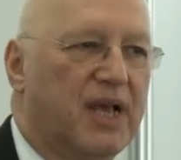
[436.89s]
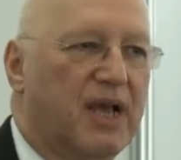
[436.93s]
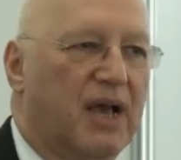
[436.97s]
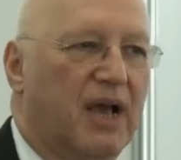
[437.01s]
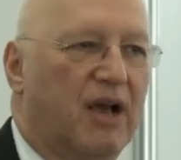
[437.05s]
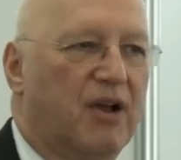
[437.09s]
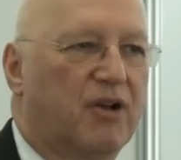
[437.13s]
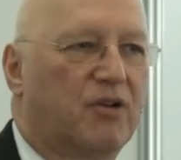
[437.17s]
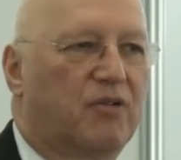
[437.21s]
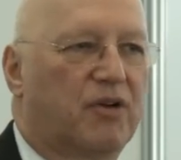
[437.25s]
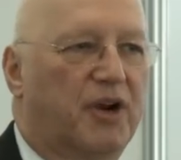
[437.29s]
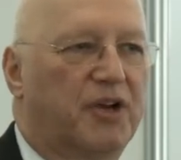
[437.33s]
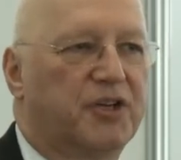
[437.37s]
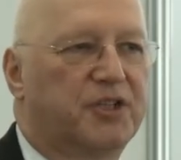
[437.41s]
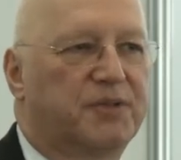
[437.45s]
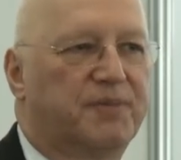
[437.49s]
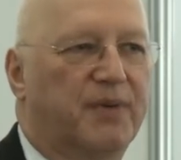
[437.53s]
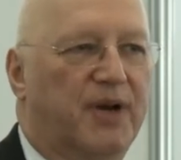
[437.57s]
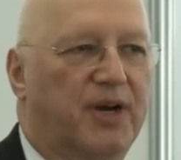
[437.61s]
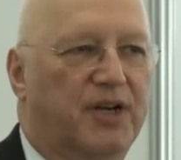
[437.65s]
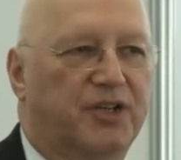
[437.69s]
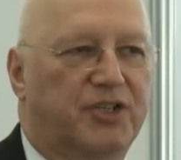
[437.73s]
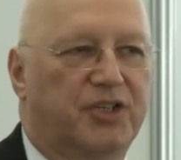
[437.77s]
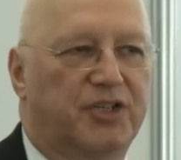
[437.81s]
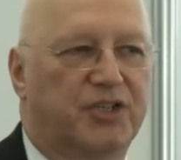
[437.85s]
Our gross
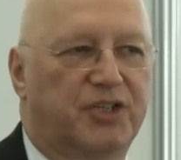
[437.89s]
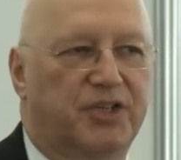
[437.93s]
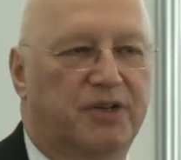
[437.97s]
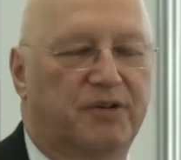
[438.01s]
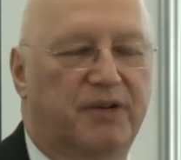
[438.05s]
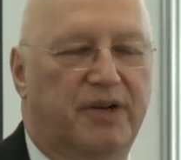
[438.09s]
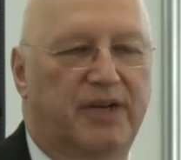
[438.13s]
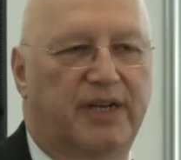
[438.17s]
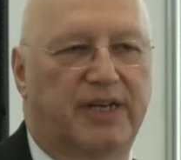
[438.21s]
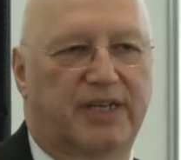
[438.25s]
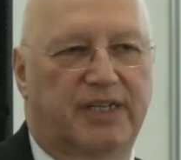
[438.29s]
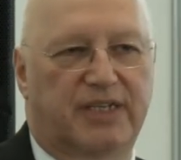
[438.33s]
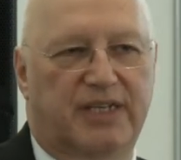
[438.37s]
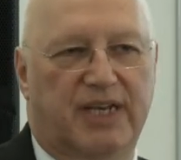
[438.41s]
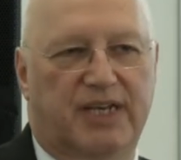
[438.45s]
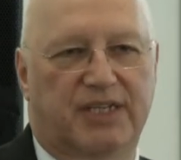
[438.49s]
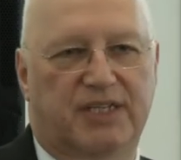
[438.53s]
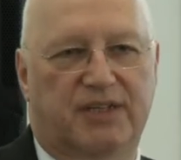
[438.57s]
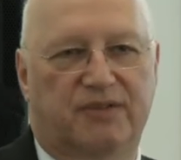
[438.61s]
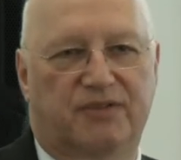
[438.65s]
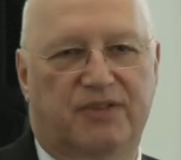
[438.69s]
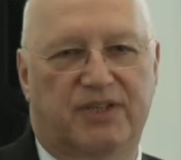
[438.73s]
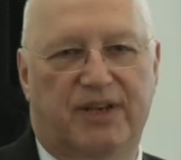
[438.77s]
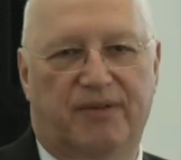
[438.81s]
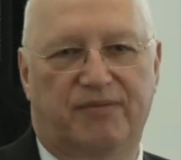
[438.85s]
margins are in
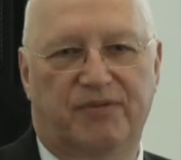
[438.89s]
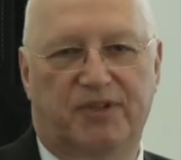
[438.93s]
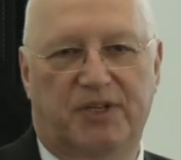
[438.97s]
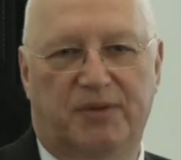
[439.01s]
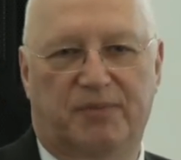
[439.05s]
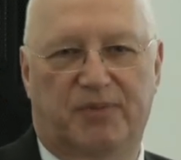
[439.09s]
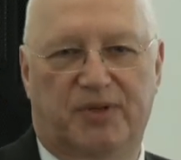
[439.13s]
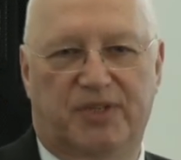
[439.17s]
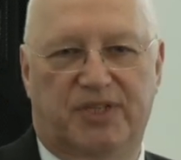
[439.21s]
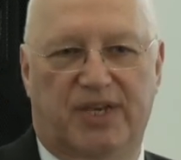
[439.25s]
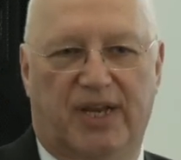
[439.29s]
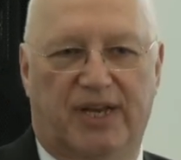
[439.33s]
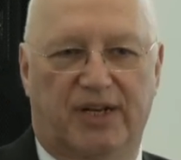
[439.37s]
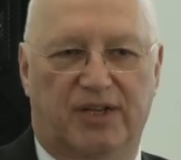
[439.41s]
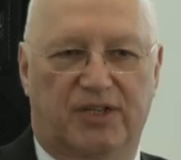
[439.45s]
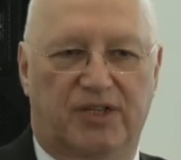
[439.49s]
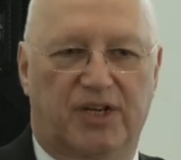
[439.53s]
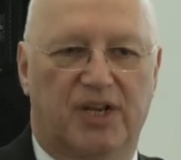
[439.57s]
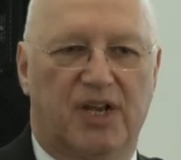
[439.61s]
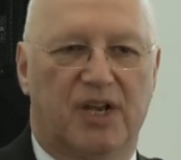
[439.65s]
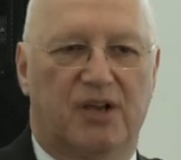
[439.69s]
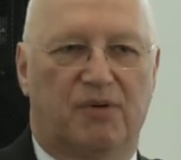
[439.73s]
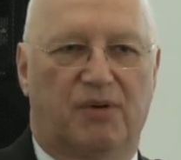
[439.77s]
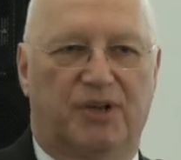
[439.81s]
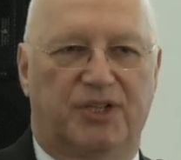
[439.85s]
excess of
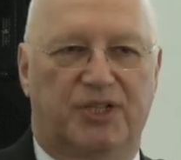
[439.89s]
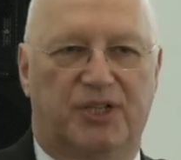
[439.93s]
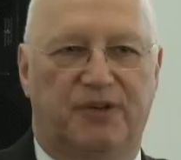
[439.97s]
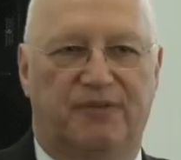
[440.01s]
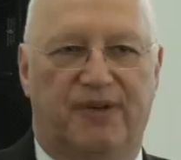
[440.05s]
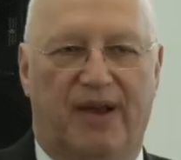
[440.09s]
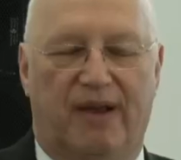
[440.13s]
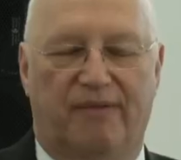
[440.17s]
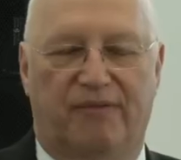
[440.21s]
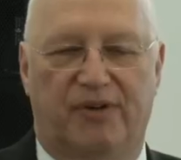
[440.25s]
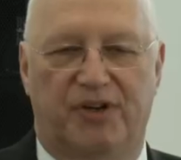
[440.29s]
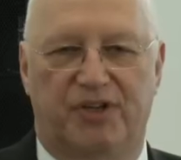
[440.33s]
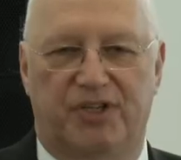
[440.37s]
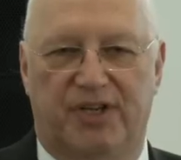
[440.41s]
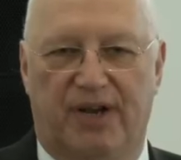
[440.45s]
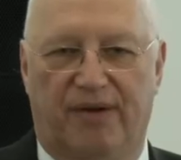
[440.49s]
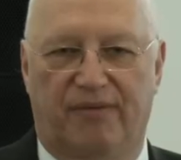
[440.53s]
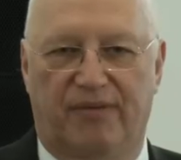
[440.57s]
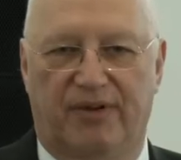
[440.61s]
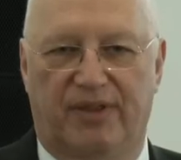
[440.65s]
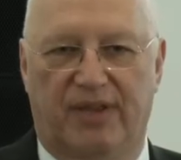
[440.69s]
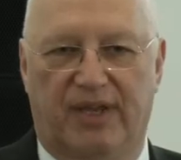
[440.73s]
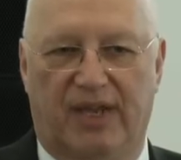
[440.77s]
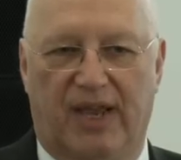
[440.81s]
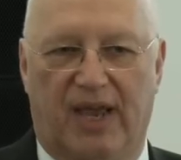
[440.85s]
70% once you've averaged
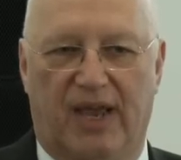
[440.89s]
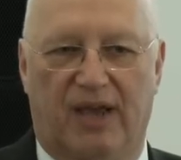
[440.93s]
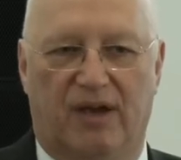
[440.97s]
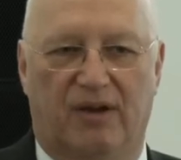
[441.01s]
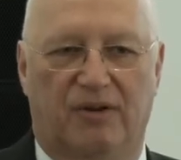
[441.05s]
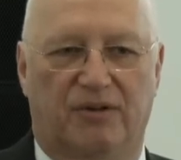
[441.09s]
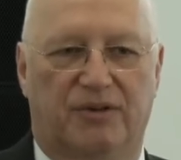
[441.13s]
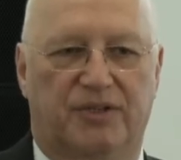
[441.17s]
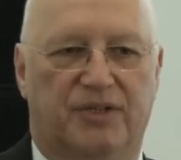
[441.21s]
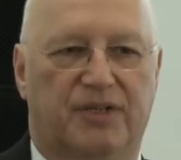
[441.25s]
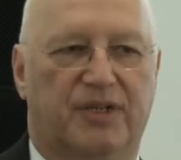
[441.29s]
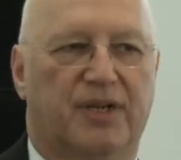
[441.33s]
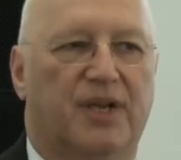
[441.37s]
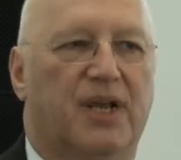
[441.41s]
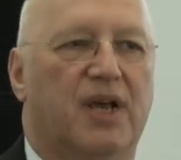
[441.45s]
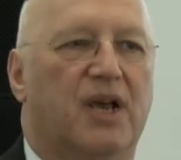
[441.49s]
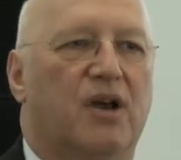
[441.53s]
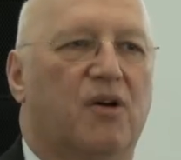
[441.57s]
everything out,